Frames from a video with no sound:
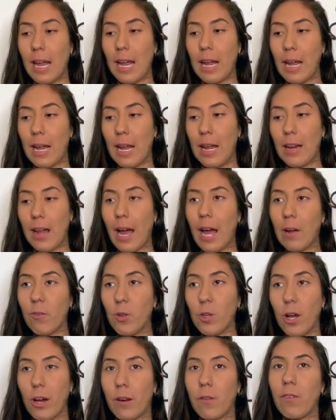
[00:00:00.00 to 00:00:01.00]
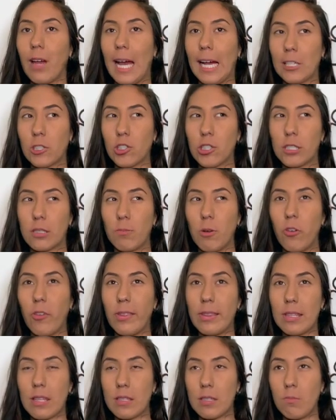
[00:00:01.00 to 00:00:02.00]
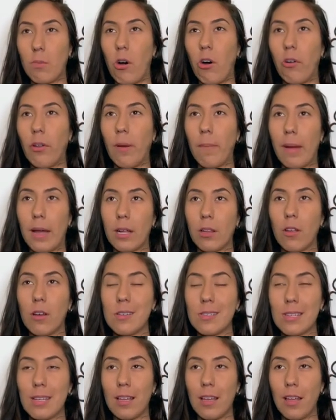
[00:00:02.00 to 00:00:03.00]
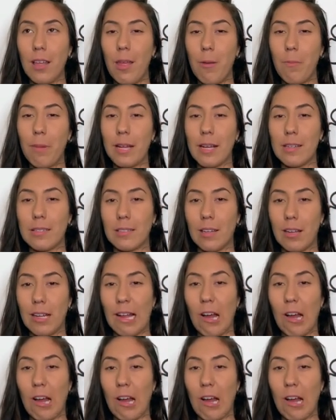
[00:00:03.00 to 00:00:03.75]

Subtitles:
And I have a lot of extra small and small in my closet because